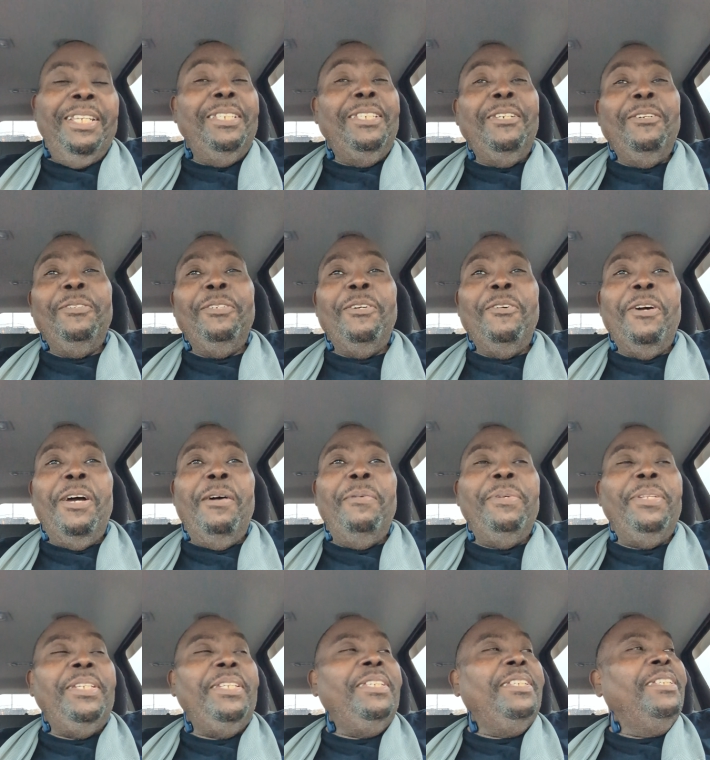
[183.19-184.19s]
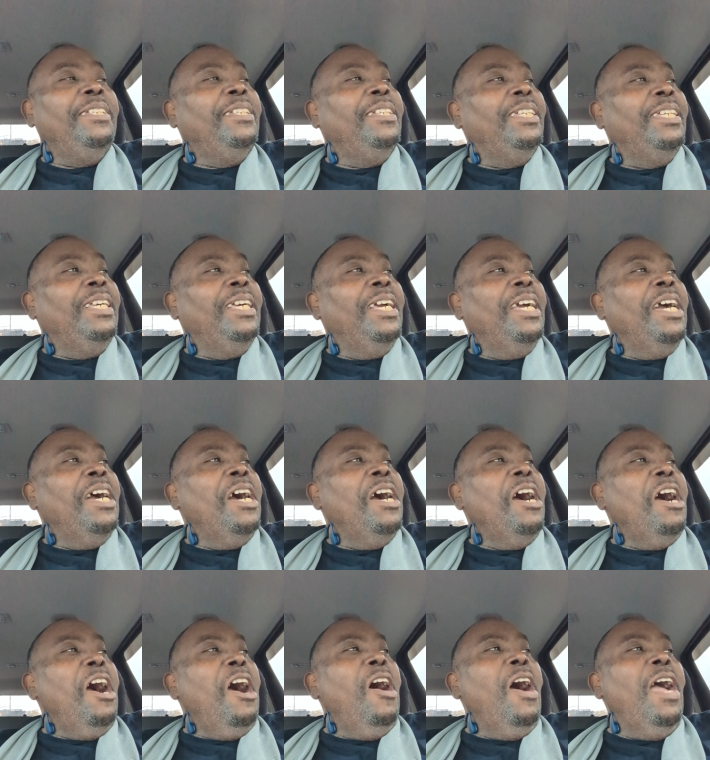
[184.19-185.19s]
Don't know how many.
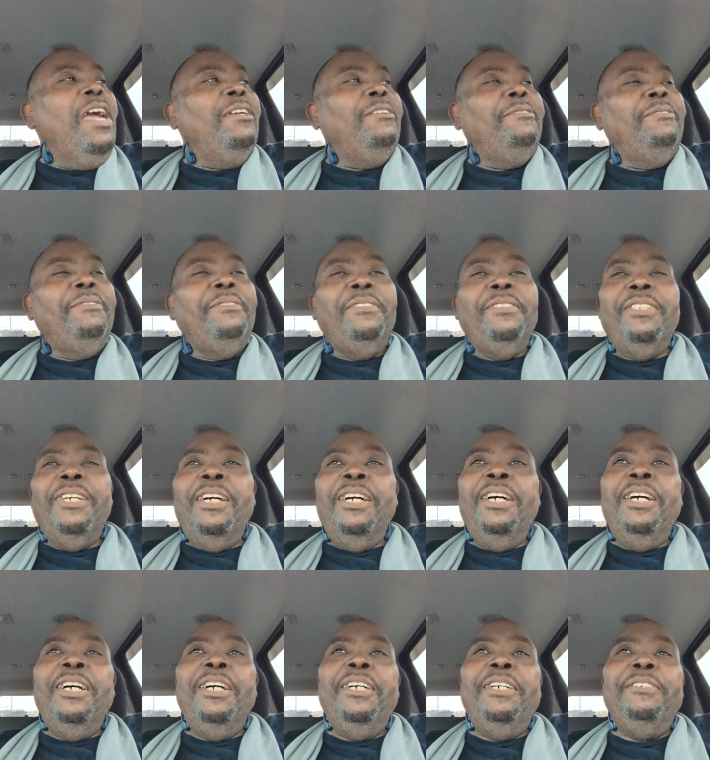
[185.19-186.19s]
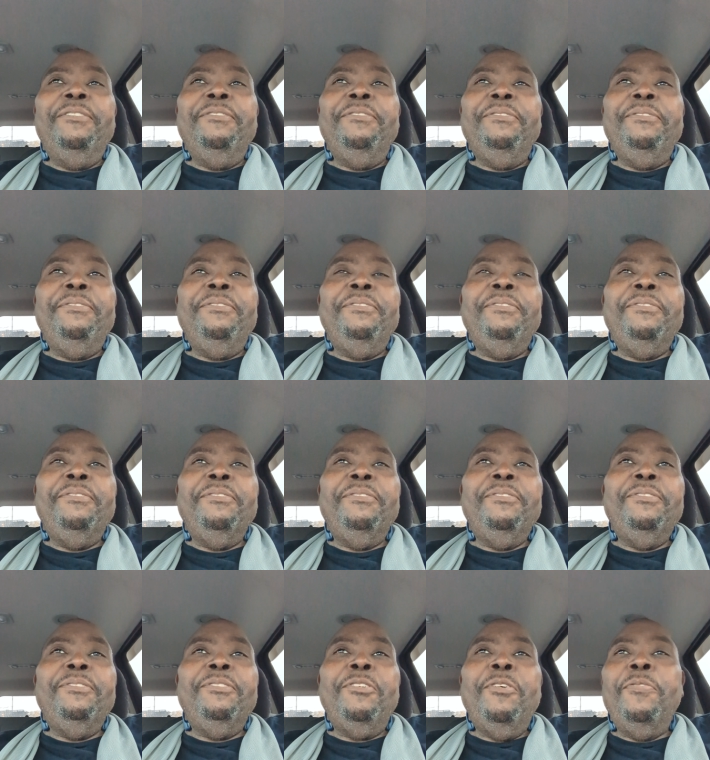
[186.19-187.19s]
All right. Um,
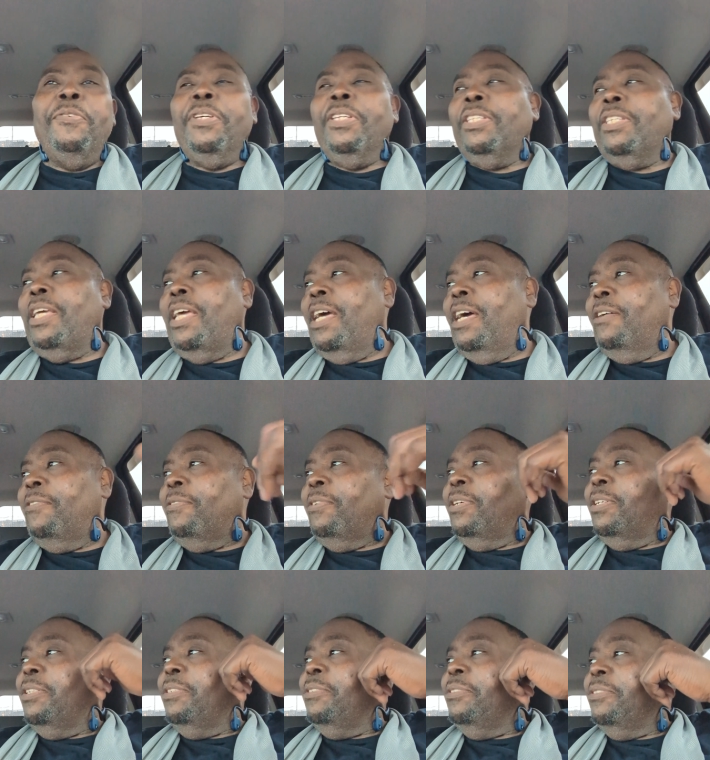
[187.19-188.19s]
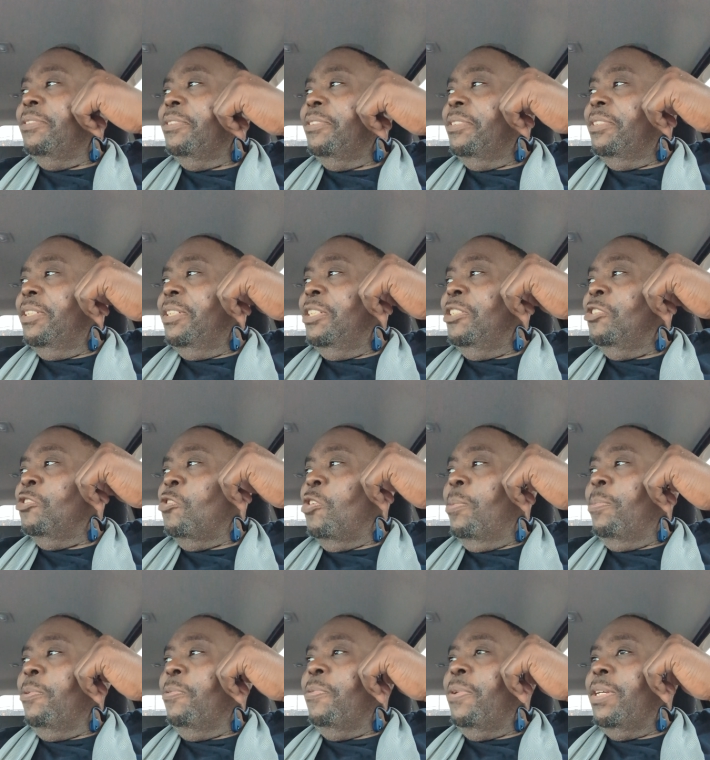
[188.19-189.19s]
don't forget to have a, an
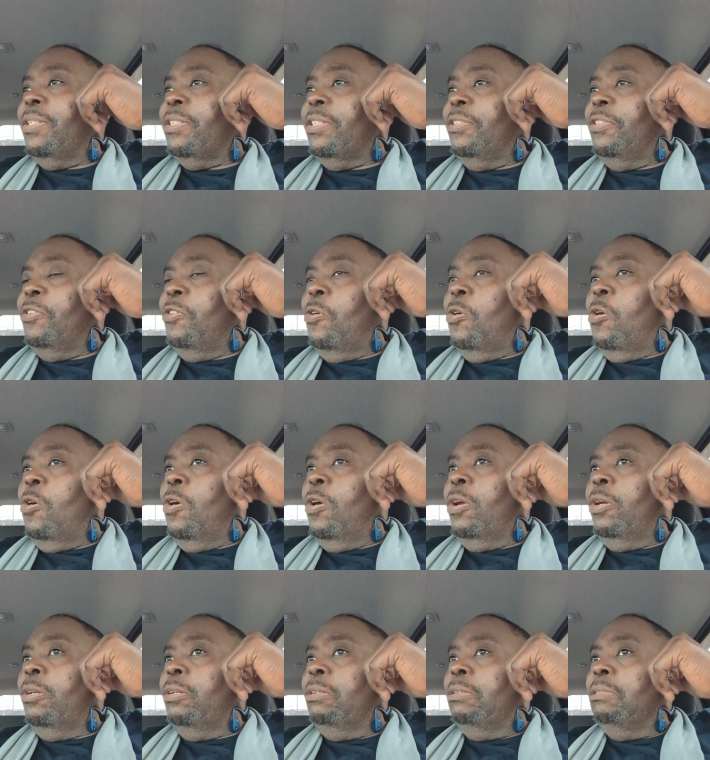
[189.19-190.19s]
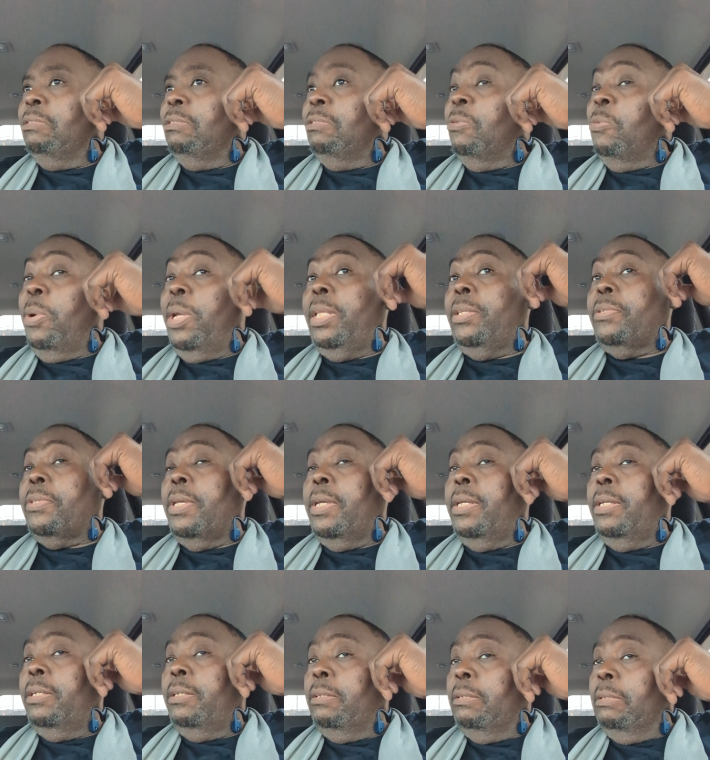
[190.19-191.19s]
enjoyable rest of your Wednesday.